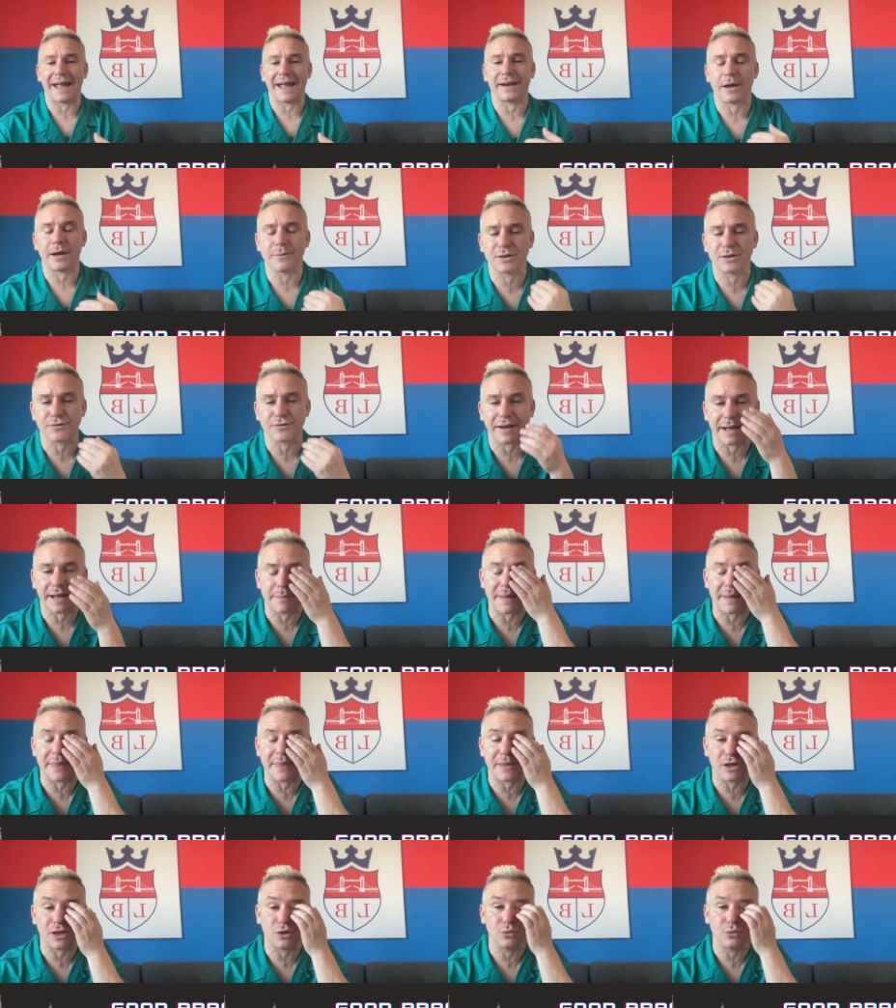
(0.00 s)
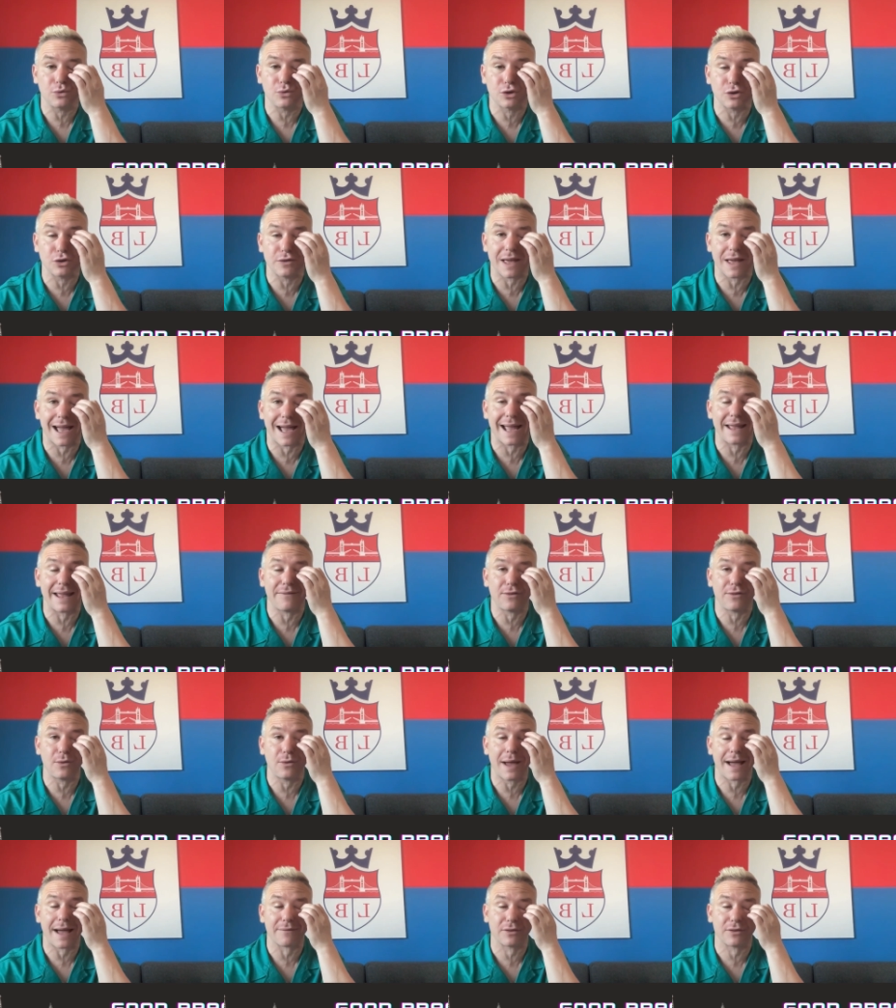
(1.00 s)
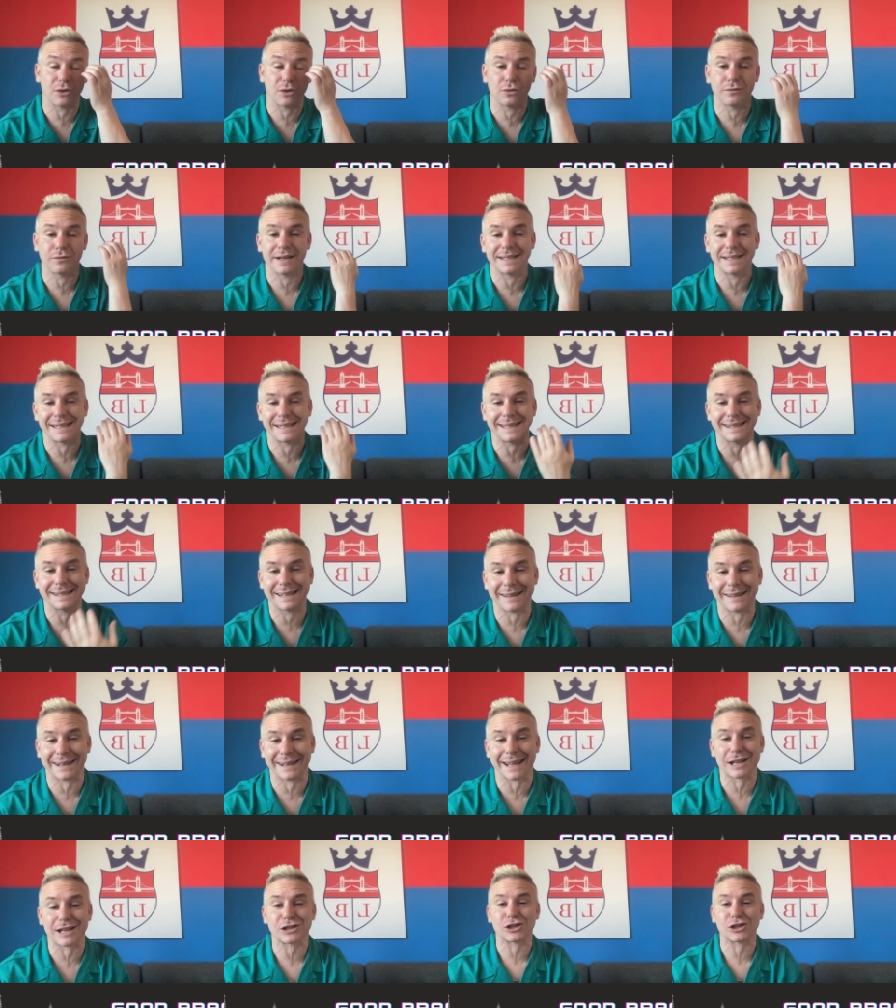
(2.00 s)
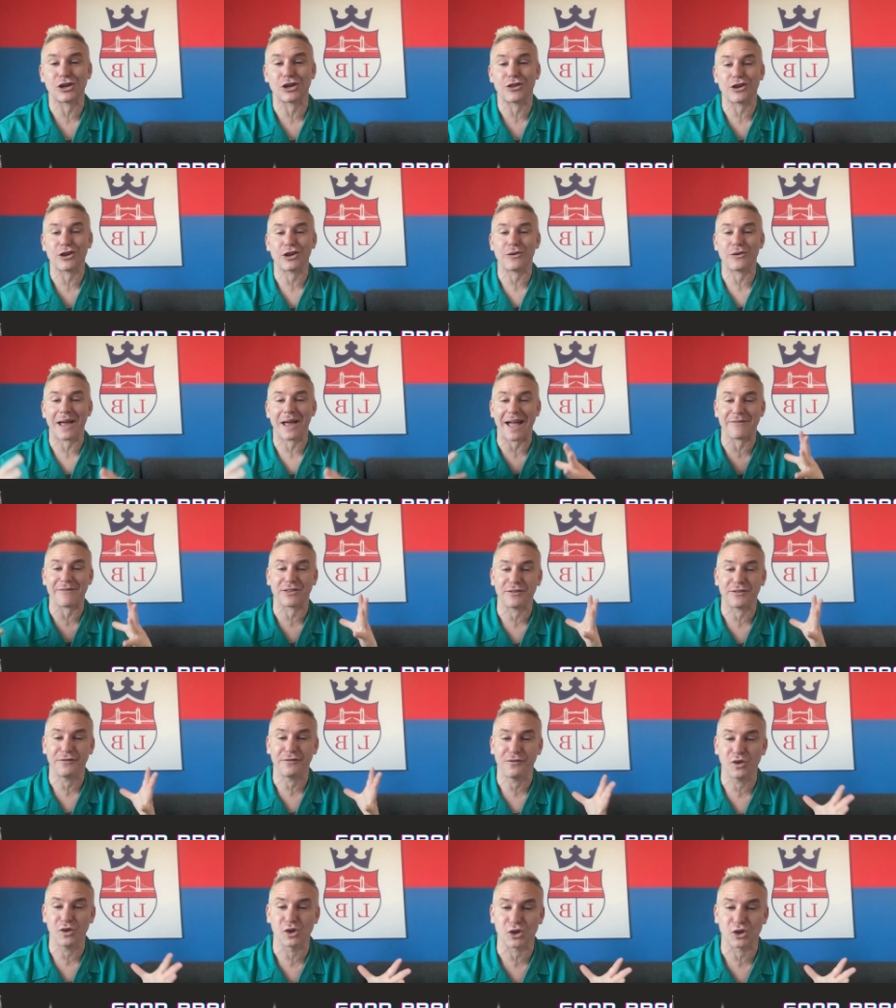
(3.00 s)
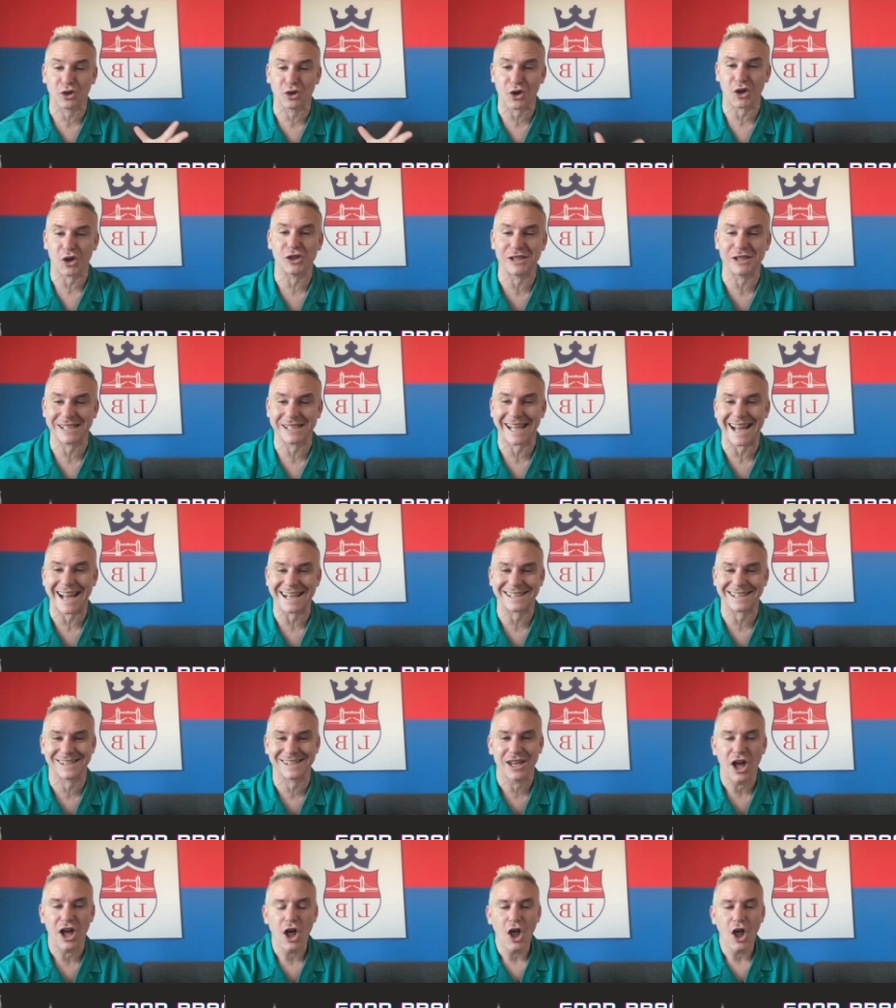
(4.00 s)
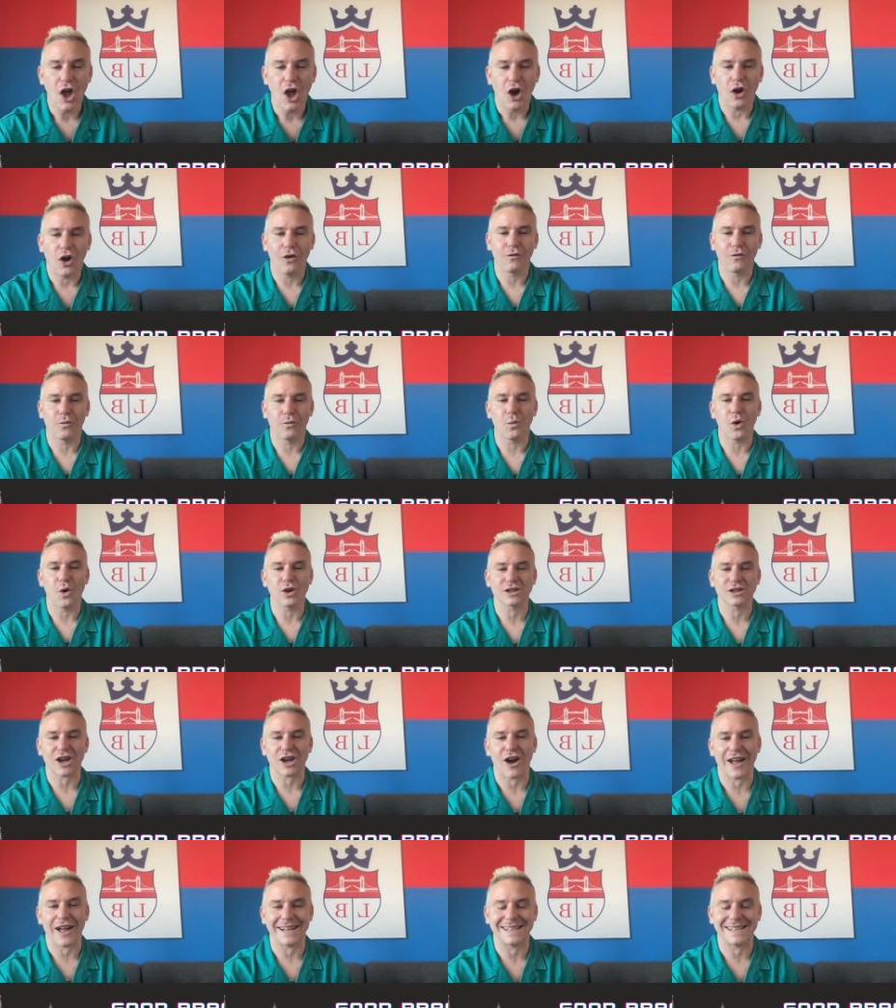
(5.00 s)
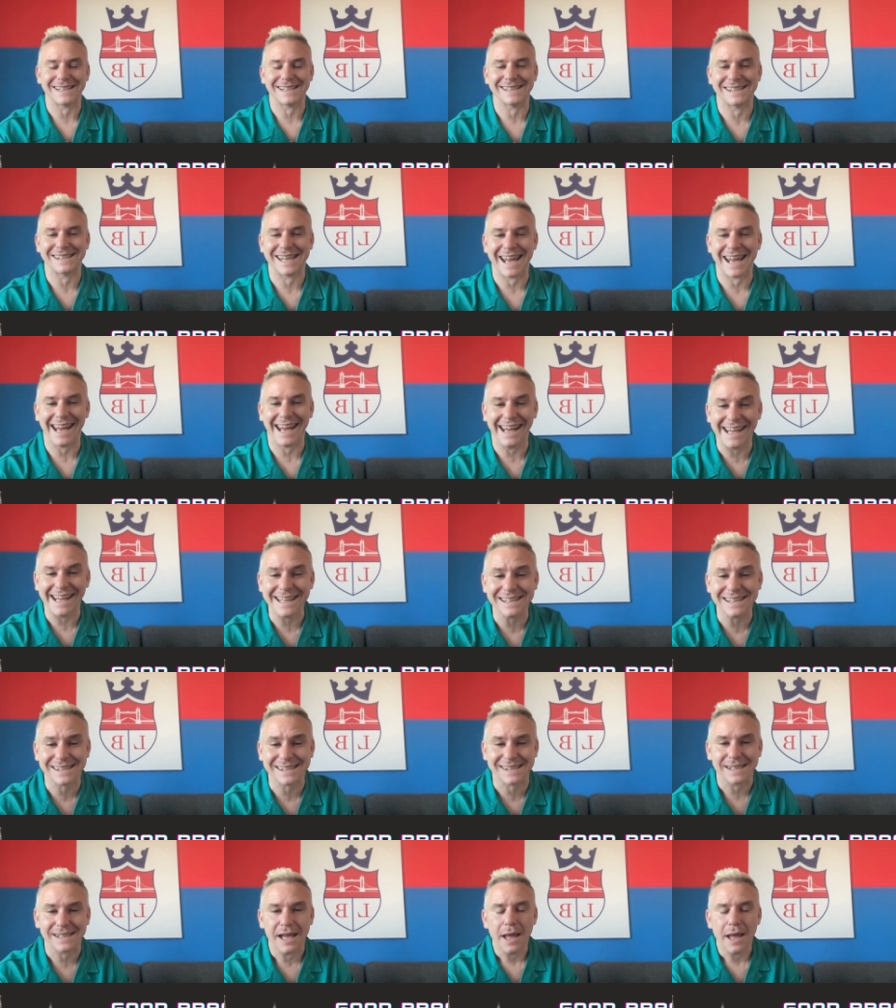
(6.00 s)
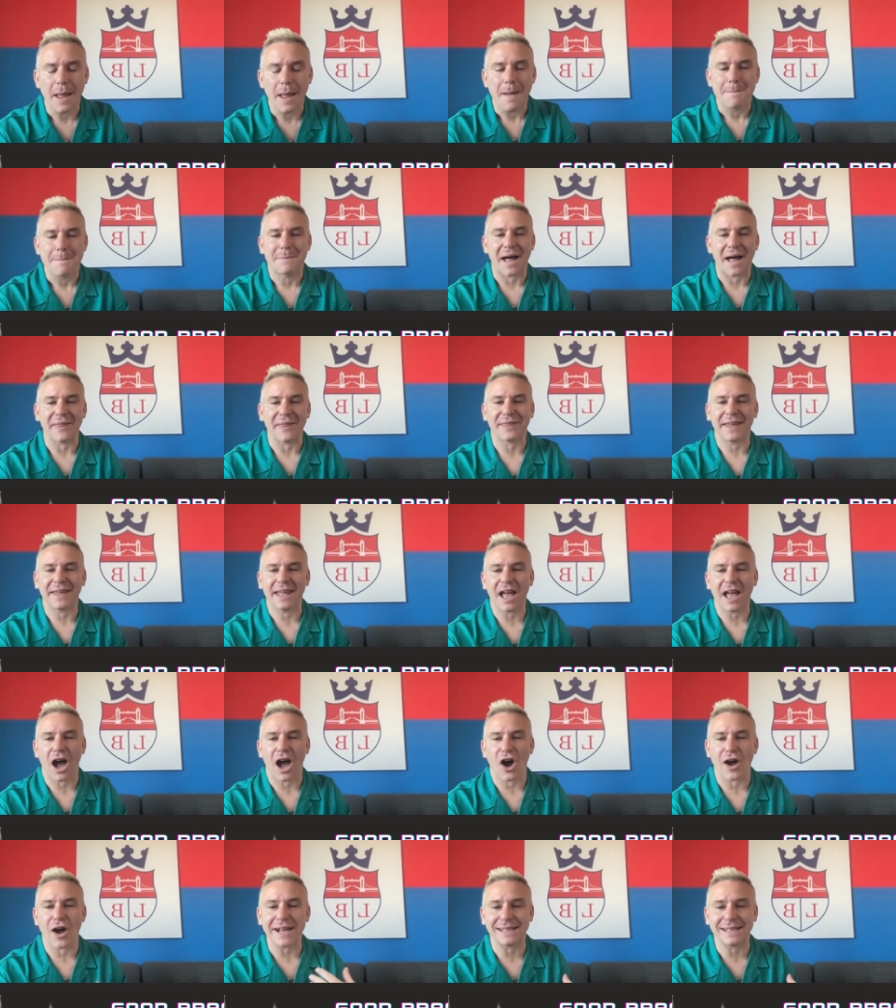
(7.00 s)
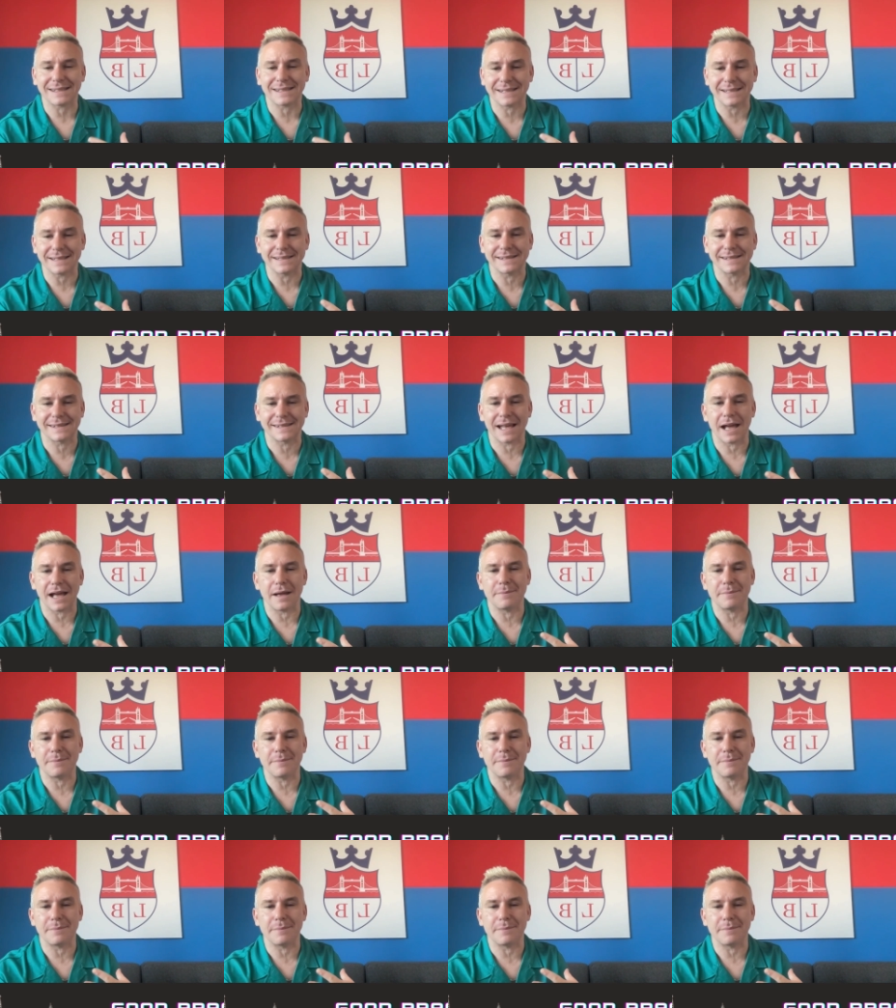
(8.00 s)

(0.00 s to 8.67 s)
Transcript: and I would recommend that you do that if you haven't already done it, so that you have the full context of what ITAS is. But the ITAS